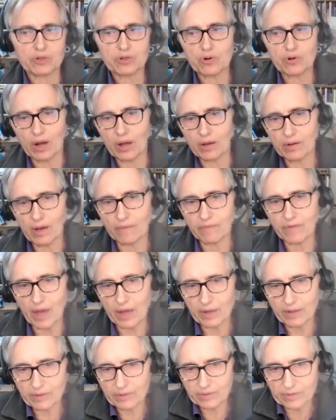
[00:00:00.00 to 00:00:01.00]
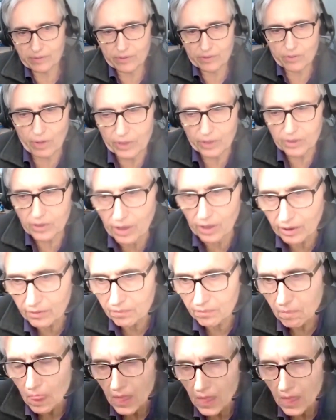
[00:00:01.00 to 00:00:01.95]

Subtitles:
sure I've got it correct, Garrett.